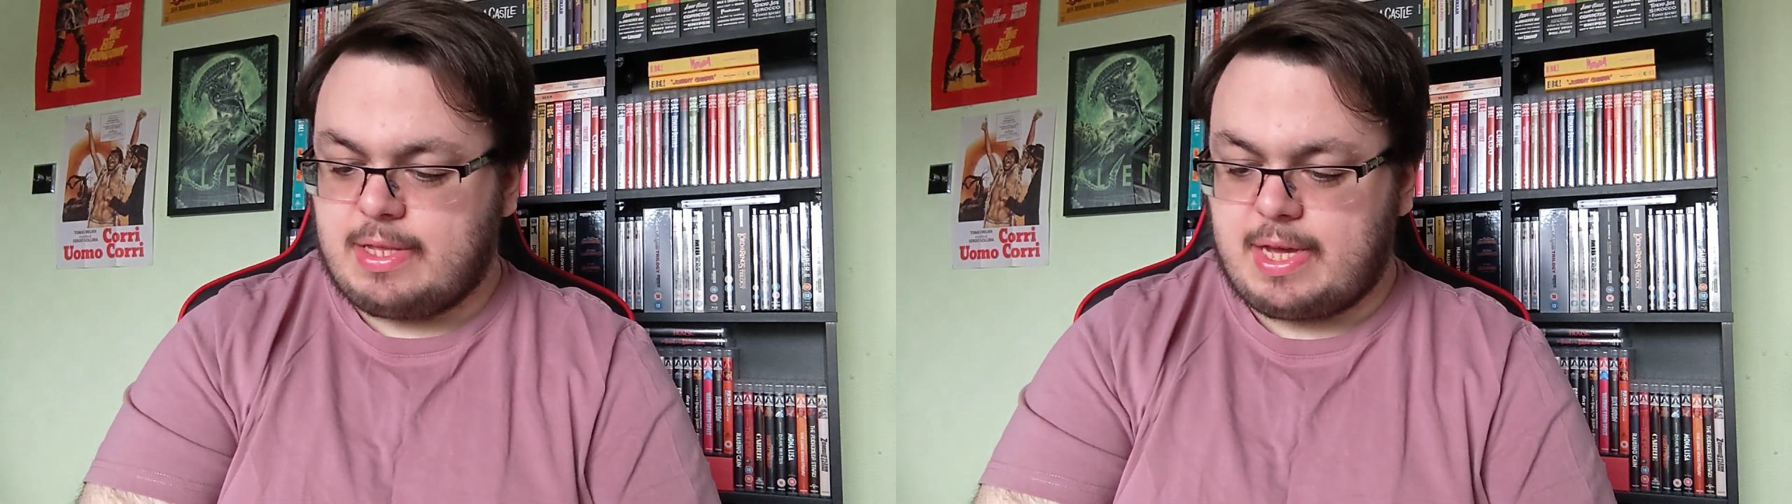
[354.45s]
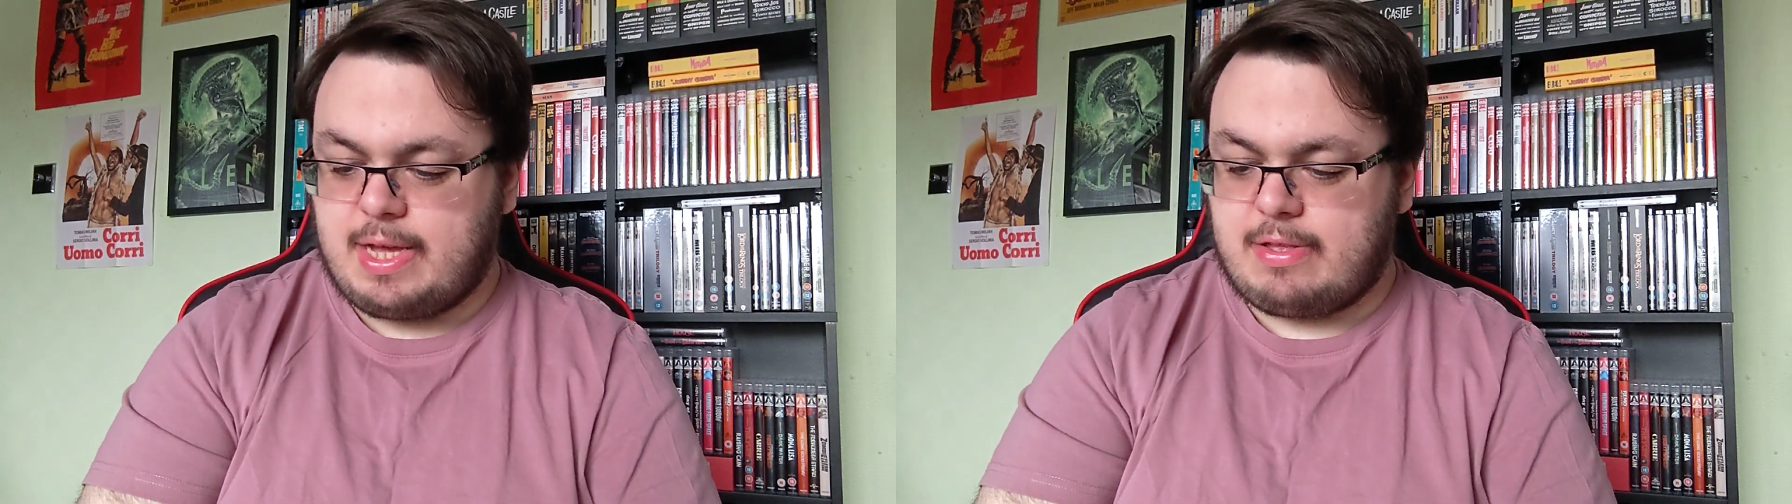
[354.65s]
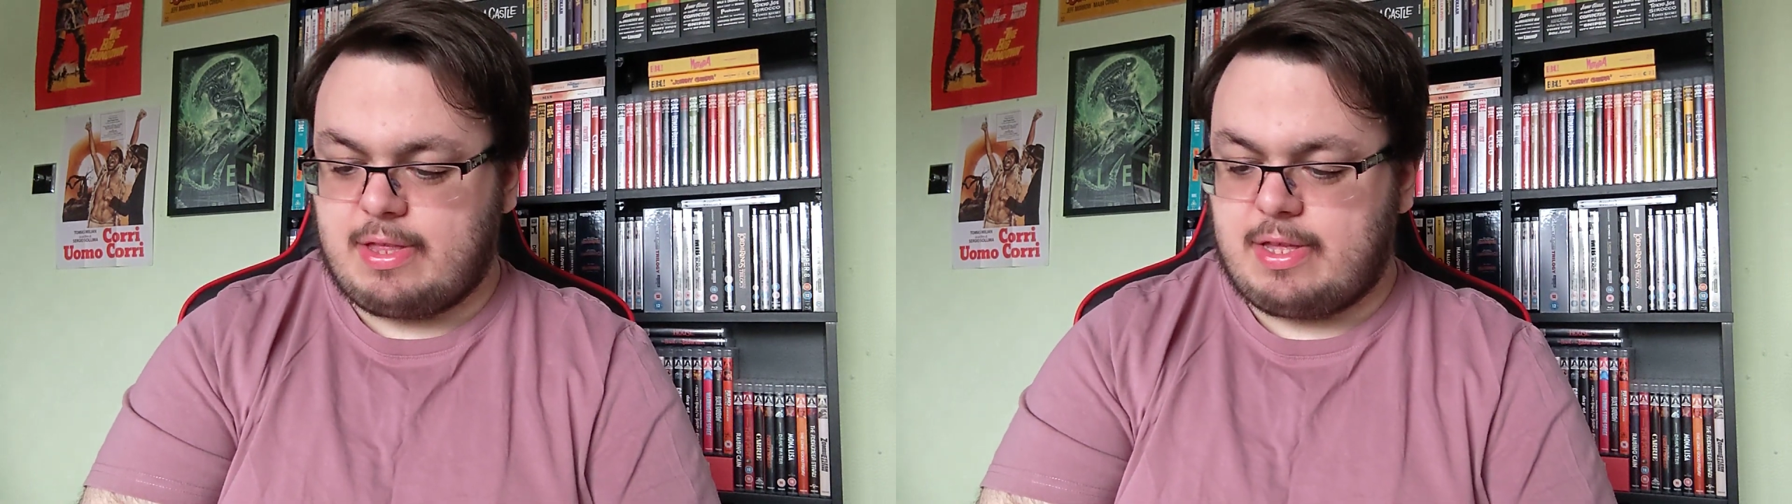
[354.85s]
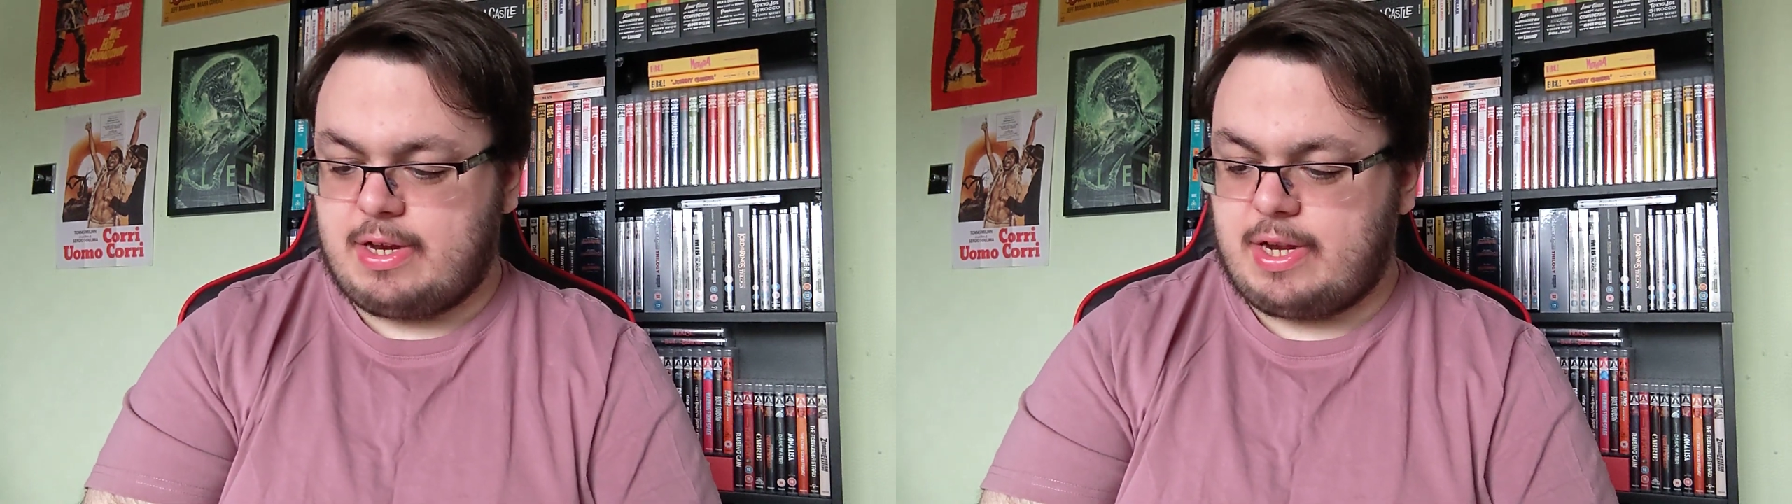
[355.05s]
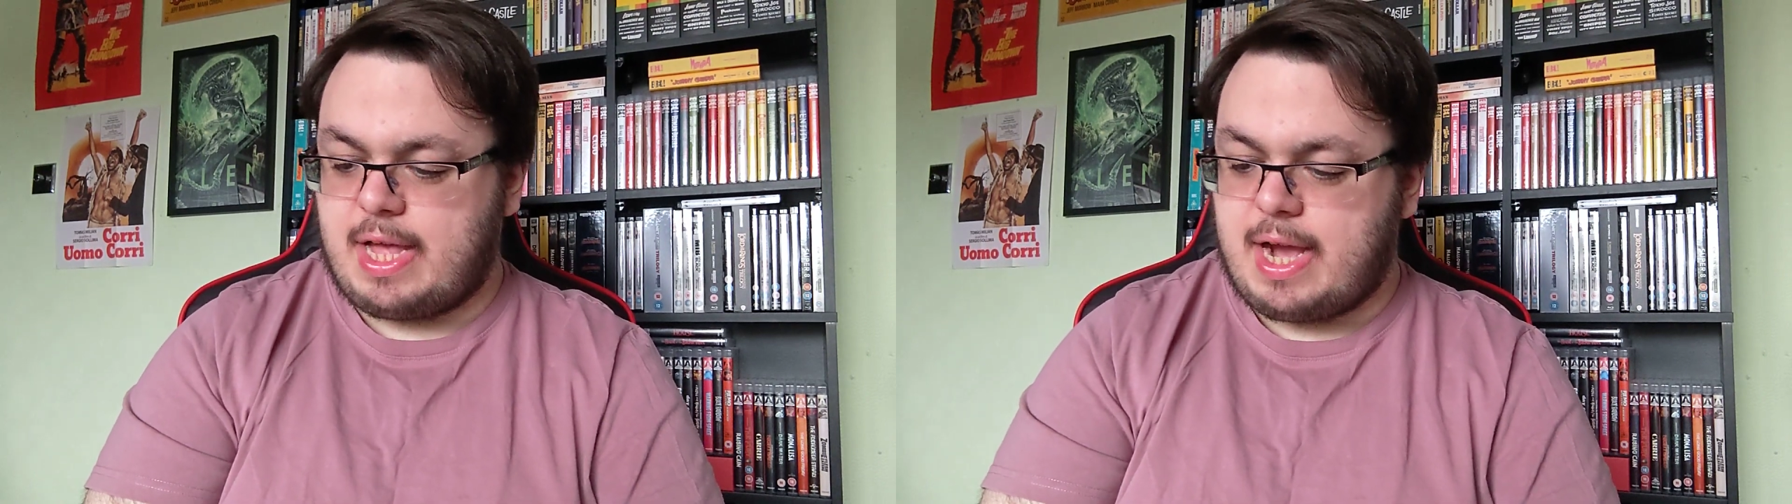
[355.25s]
to get to the
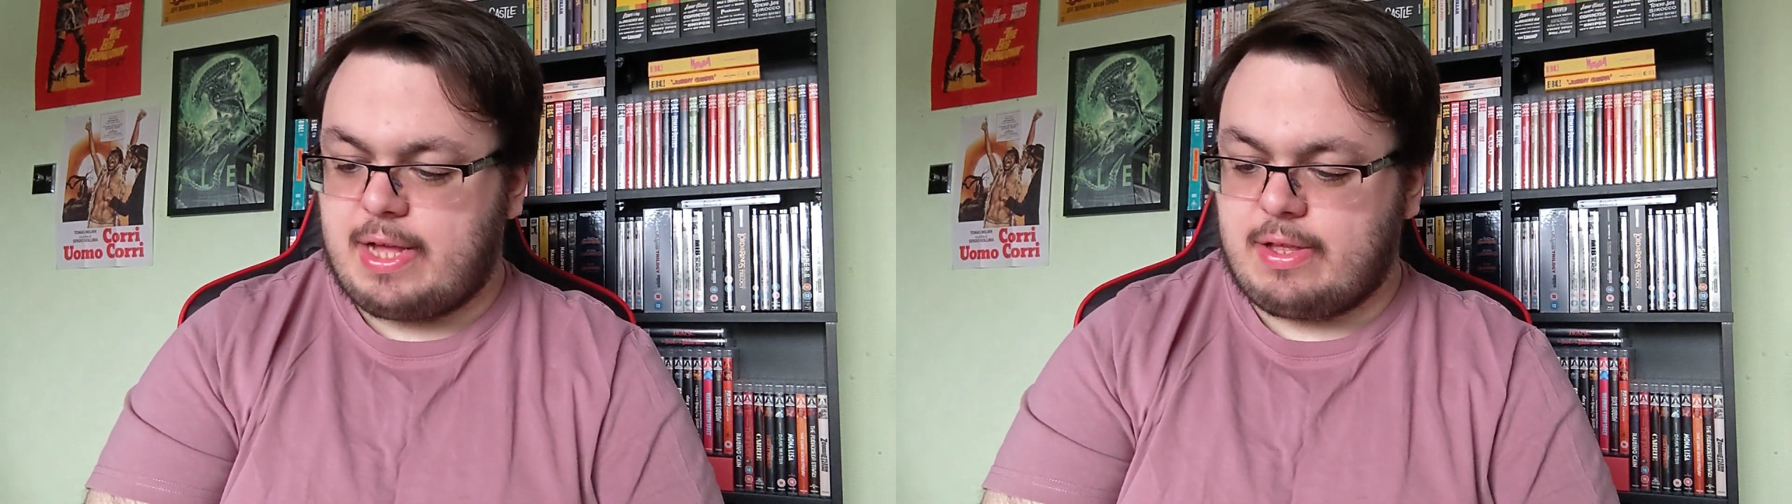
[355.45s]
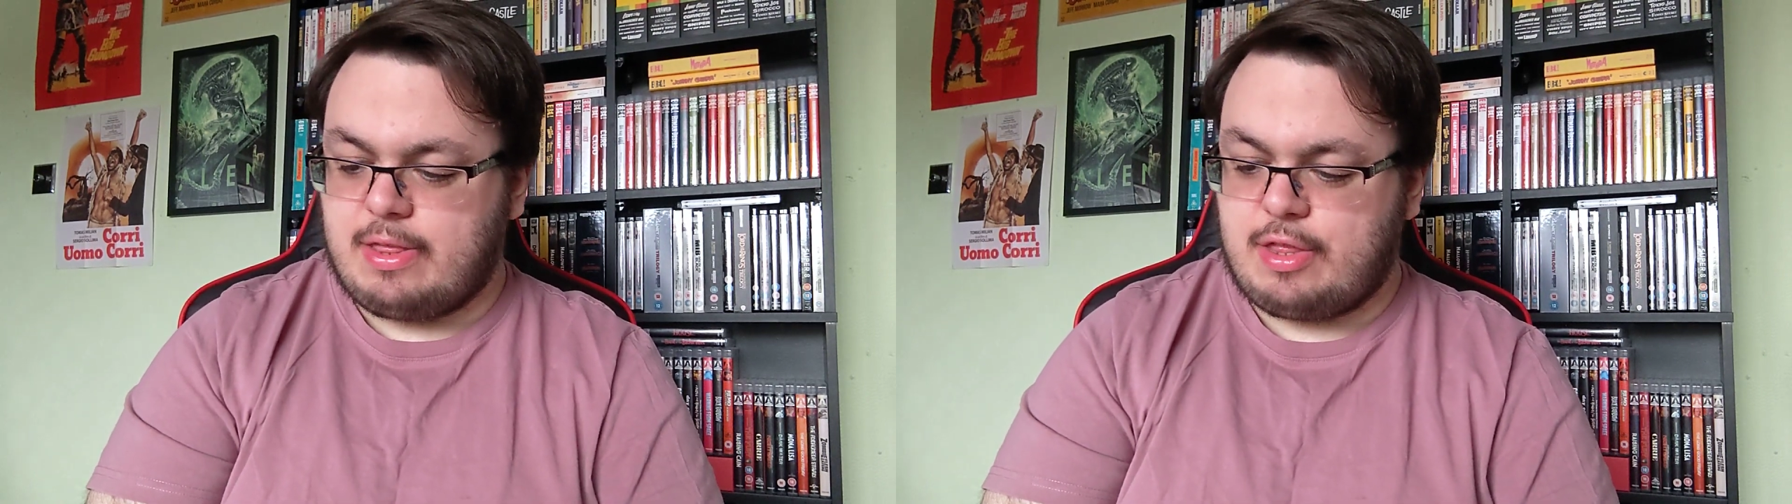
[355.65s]
titular island,